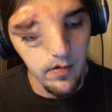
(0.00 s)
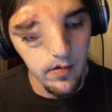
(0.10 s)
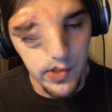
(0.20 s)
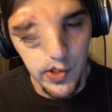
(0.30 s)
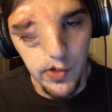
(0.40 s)

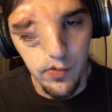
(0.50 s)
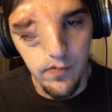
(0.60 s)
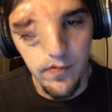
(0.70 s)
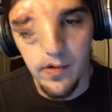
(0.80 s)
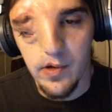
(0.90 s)
2
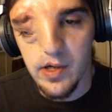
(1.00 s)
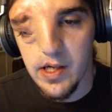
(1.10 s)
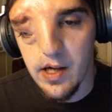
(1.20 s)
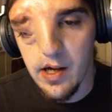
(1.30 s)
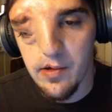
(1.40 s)
for the
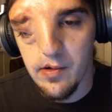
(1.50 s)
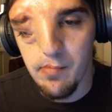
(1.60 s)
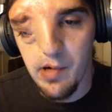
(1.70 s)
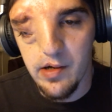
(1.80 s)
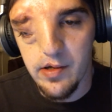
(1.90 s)
DS
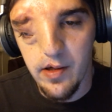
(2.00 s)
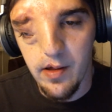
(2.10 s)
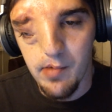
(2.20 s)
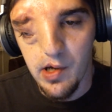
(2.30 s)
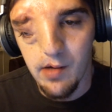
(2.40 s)
apparently they've
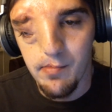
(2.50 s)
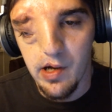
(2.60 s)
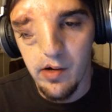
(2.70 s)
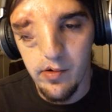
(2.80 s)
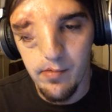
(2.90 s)
been coming
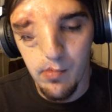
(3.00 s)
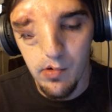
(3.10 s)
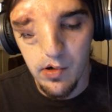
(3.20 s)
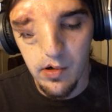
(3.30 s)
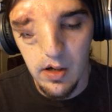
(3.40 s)
out with
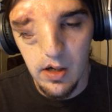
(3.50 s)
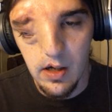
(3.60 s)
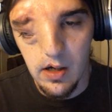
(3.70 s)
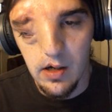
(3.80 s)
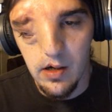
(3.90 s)
more
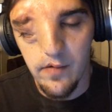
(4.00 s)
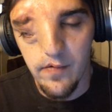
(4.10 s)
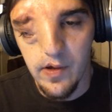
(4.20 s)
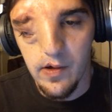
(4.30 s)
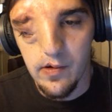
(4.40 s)
of
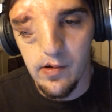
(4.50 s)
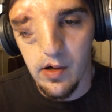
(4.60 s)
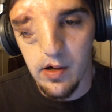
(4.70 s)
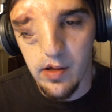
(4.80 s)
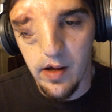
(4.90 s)
these uh,
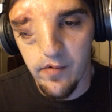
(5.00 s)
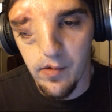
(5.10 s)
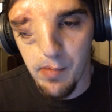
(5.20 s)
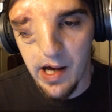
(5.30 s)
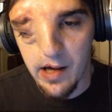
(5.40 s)
level
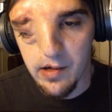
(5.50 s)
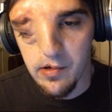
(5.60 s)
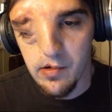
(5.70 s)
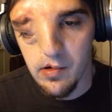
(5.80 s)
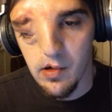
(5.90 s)

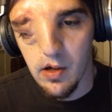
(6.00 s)
packs